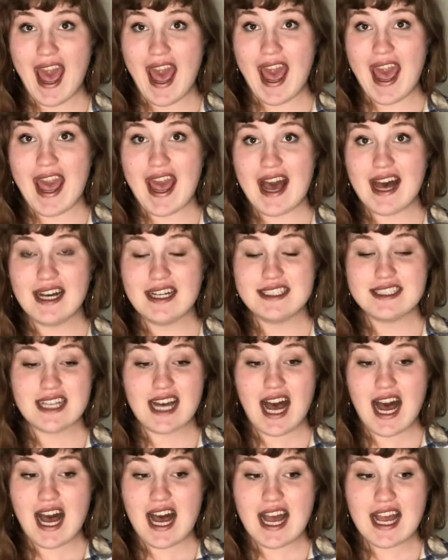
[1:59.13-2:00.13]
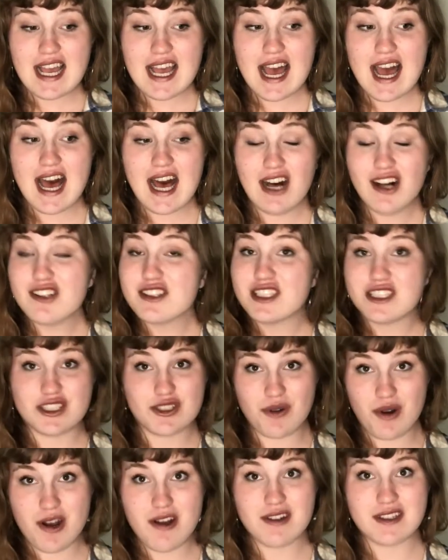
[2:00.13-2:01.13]
And I held
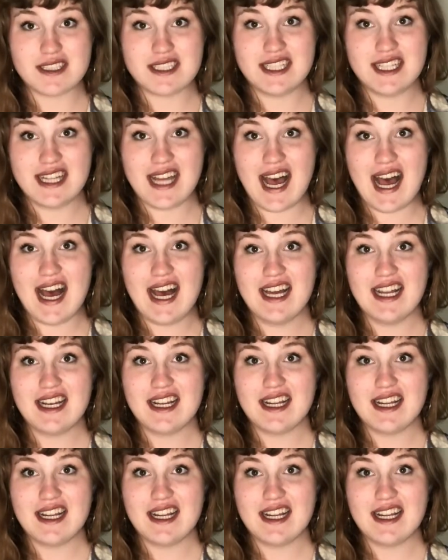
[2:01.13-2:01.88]
strong to that